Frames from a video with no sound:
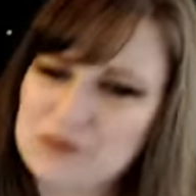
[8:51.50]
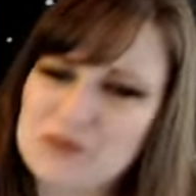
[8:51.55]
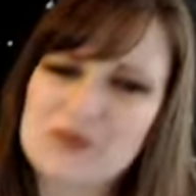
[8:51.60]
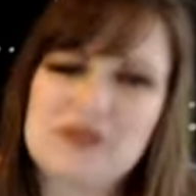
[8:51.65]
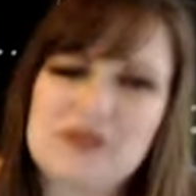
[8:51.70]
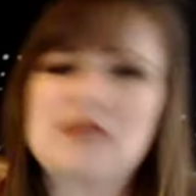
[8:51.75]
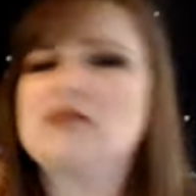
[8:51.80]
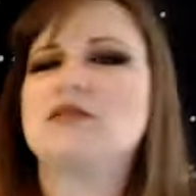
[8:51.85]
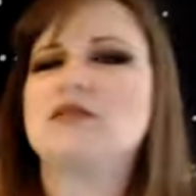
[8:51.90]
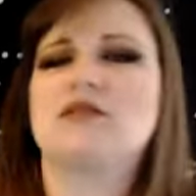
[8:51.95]

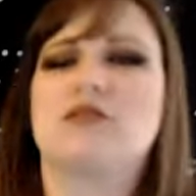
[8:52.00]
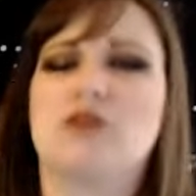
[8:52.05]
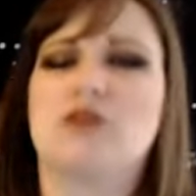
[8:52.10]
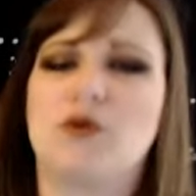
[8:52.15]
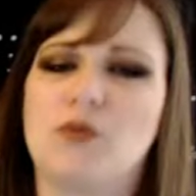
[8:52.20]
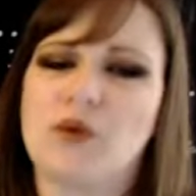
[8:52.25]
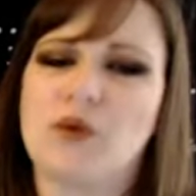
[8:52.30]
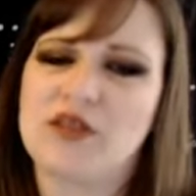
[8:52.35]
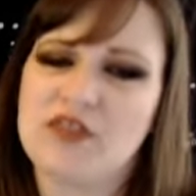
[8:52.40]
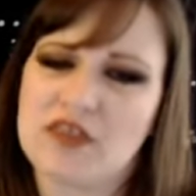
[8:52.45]
so
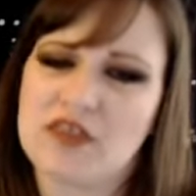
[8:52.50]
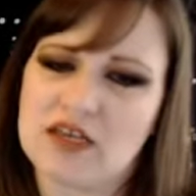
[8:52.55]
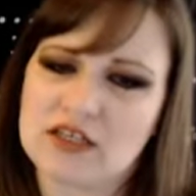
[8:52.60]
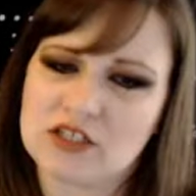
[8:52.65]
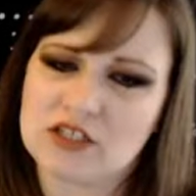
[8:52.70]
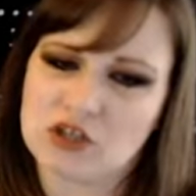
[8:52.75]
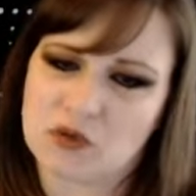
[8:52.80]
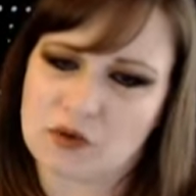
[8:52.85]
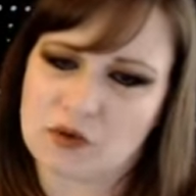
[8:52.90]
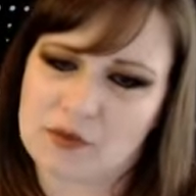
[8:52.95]
one thing
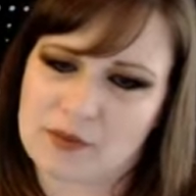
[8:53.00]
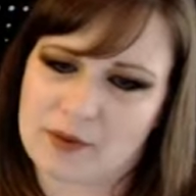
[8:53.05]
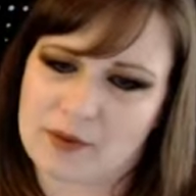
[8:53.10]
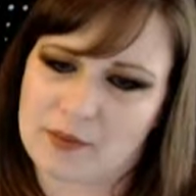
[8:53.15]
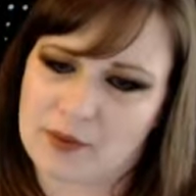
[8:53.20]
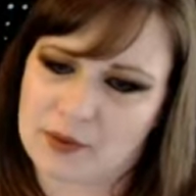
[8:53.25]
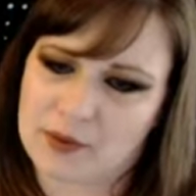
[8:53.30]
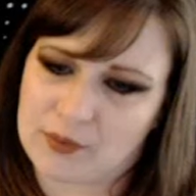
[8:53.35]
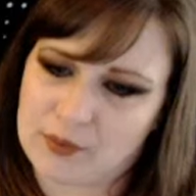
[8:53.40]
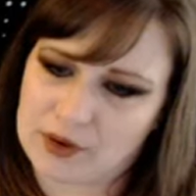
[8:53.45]
to
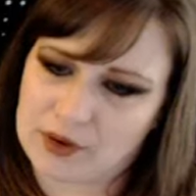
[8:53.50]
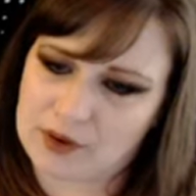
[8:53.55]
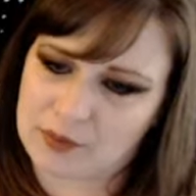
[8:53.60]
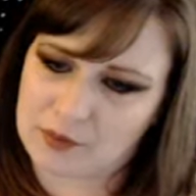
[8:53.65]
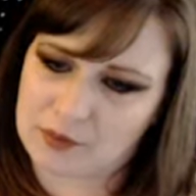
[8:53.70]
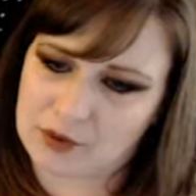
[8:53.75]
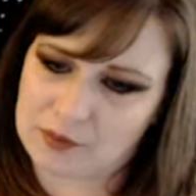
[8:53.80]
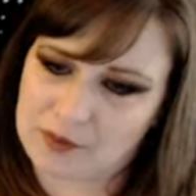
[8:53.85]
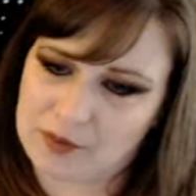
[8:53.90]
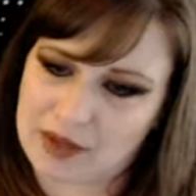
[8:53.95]
remember when
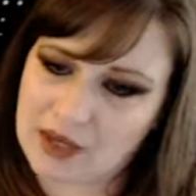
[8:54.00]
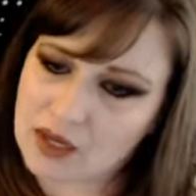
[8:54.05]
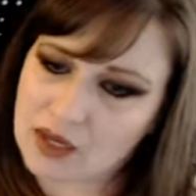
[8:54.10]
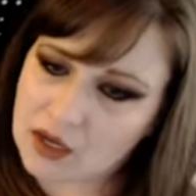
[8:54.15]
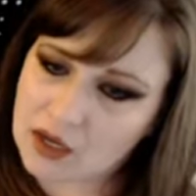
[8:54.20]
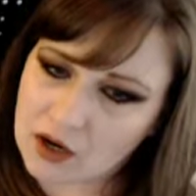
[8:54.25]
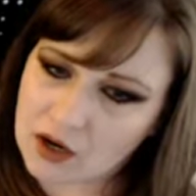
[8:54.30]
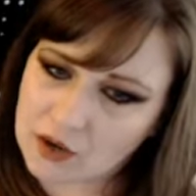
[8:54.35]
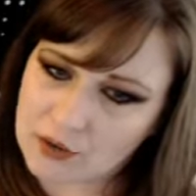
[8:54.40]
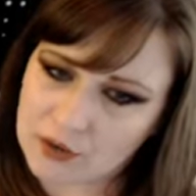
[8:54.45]
we're making
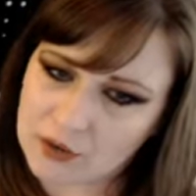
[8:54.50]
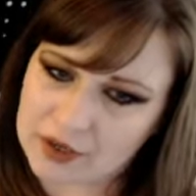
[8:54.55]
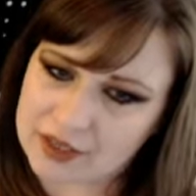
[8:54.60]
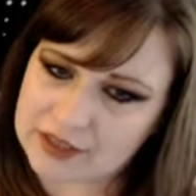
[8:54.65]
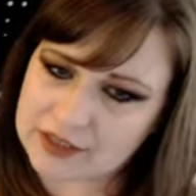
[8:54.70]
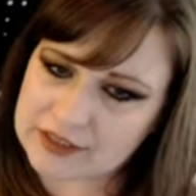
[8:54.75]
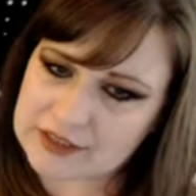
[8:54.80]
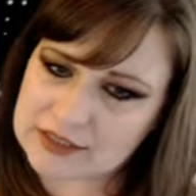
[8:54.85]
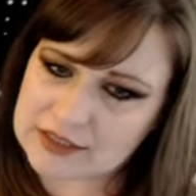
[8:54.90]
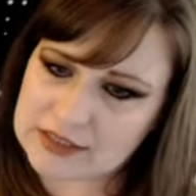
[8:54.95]
our
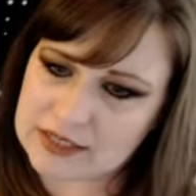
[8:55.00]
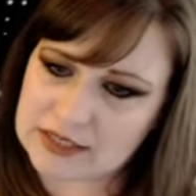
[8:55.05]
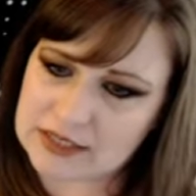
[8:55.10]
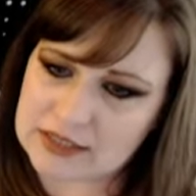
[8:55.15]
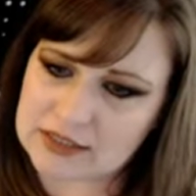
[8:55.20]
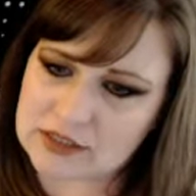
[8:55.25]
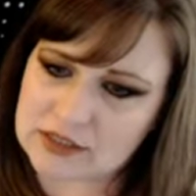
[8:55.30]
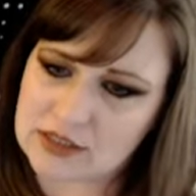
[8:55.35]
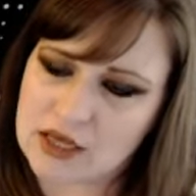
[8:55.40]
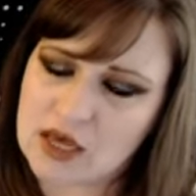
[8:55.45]
grids
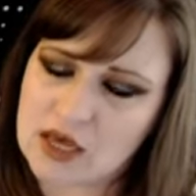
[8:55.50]
is